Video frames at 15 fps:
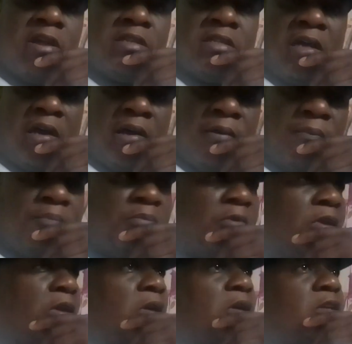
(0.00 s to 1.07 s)
creator.
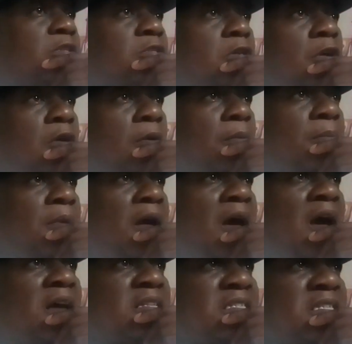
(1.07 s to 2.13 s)
So I
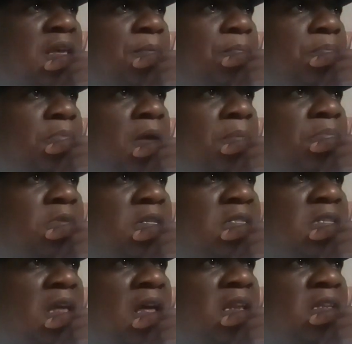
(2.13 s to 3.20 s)
accept them
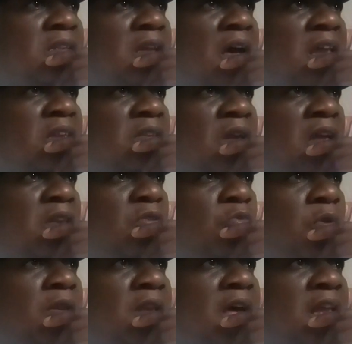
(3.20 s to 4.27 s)
thing then, and
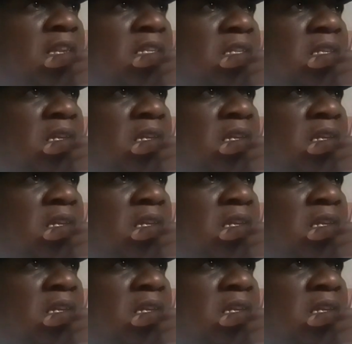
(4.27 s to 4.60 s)
knowing that